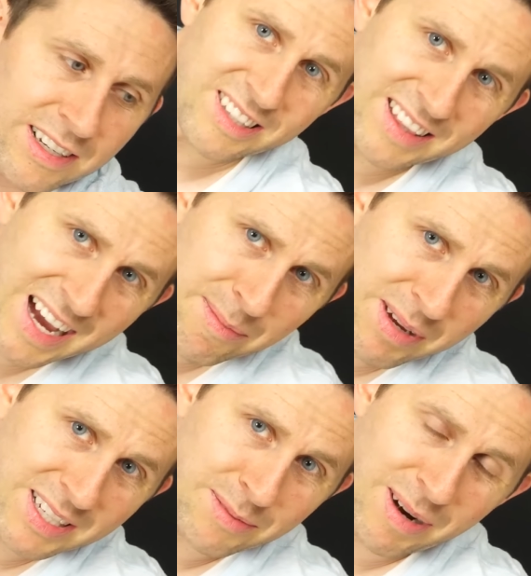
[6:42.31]
So that
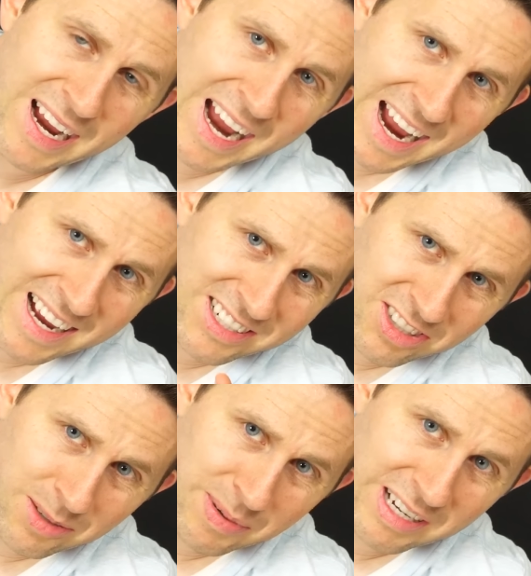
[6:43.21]
means my hand
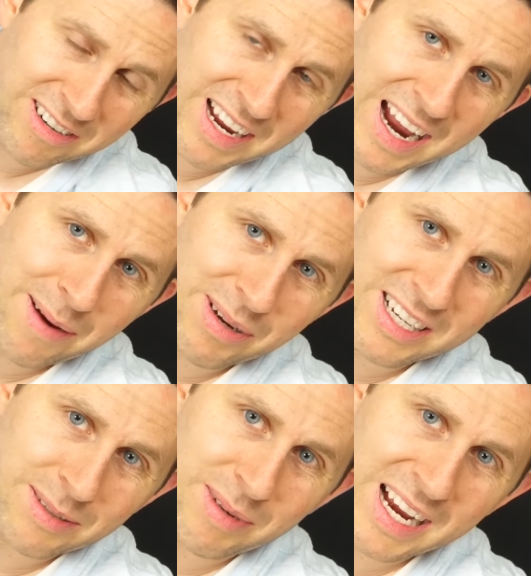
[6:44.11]
should be okay
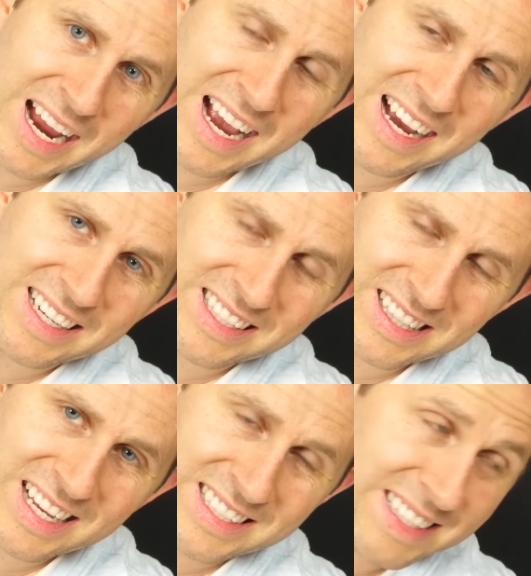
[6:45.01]
because my hand is
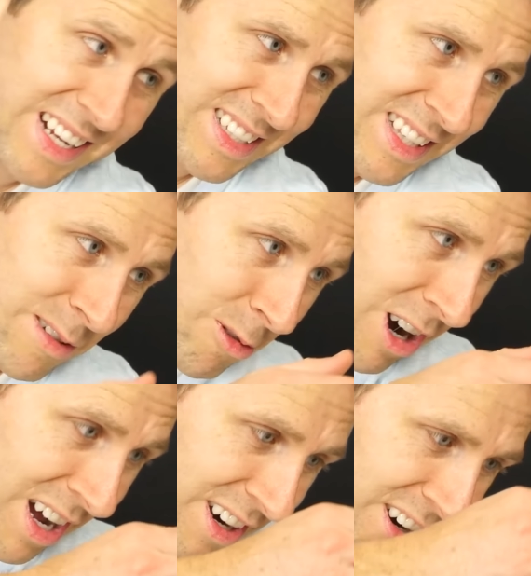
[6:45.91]
less dense than
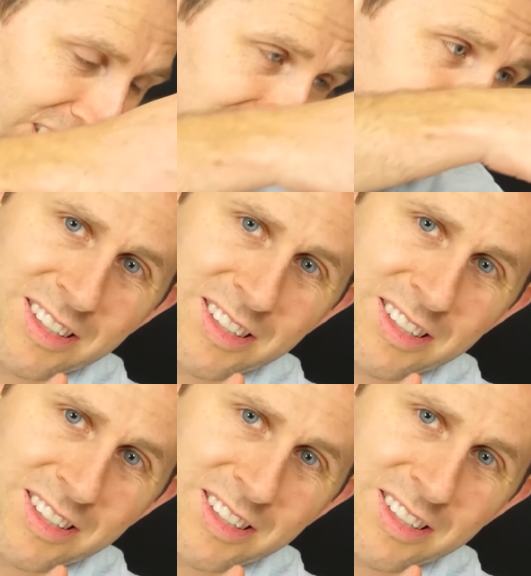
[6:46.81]
water.